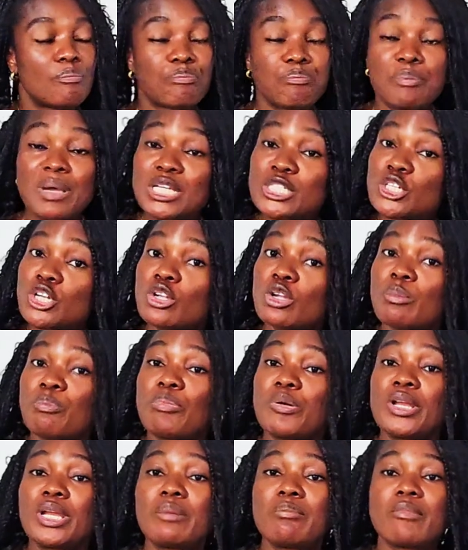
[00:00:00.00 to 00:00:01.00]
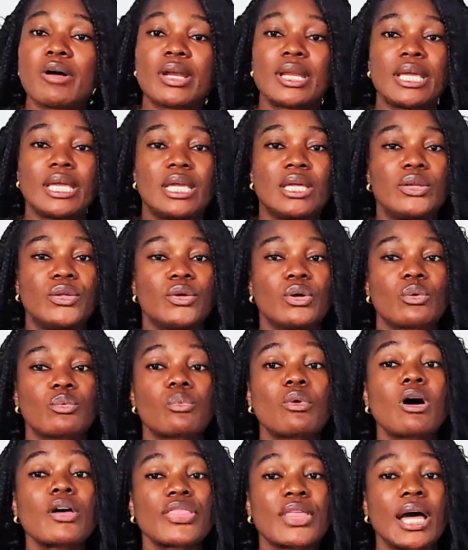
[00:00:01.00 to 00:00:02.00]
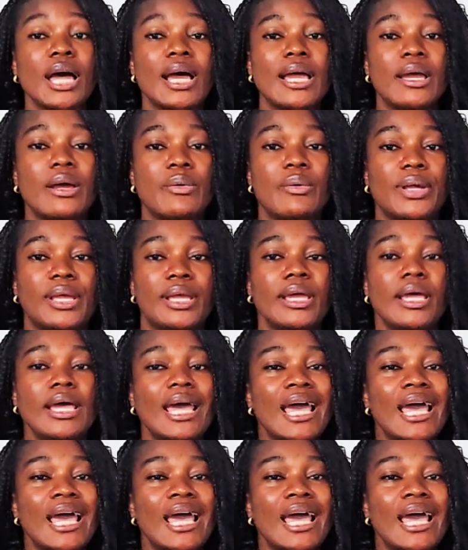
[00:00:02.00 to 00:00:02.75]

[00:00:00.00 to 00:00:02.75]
Make sure you put in money in your Roth IRA,